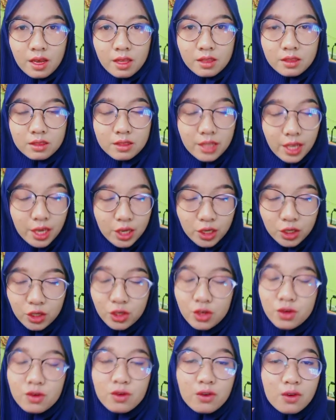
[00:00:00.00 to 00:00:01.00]

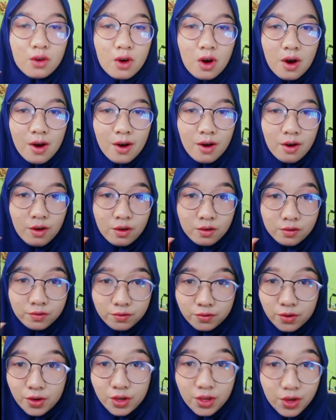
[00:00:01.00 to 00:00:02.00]
Thank you
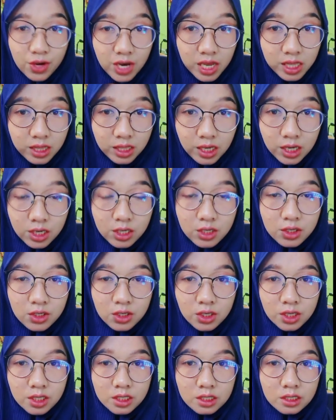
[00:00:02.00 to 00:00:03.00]
for your
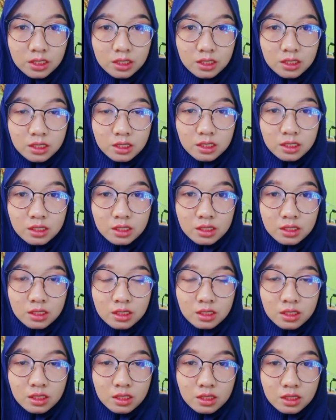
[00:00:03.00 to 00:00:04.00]
attention
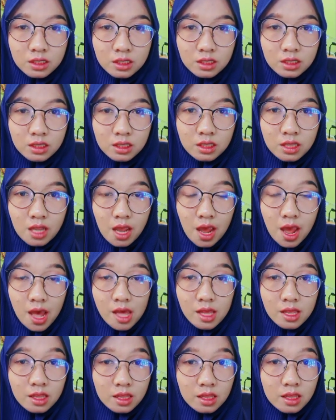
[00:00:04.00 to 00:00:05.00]

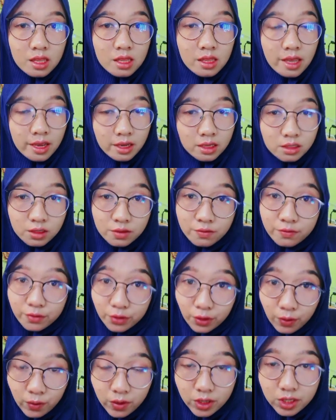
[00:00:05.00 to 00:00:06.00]
and thanks
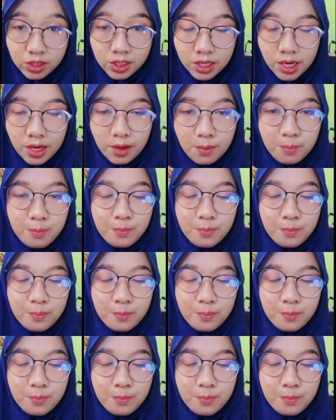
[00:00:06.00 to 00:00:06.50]
for watching.